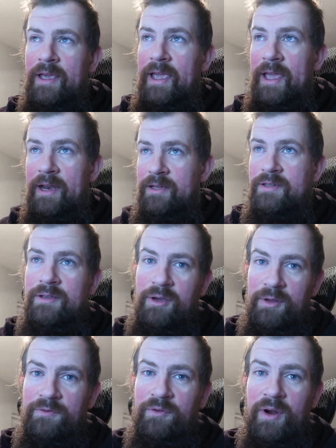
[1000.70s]
And it's
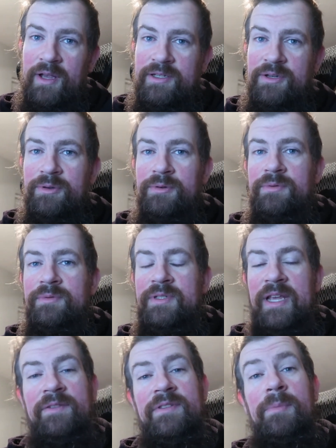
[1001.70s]
good for us to
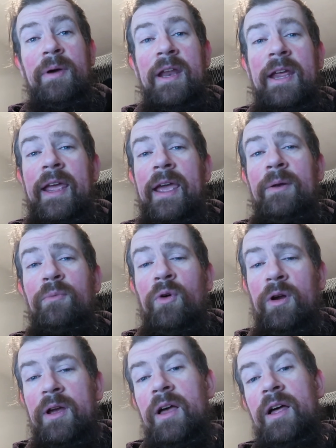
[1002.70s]
save some money and
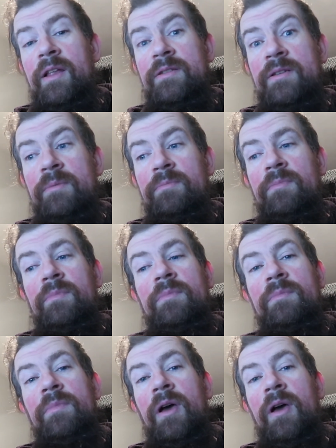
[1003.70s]
work on some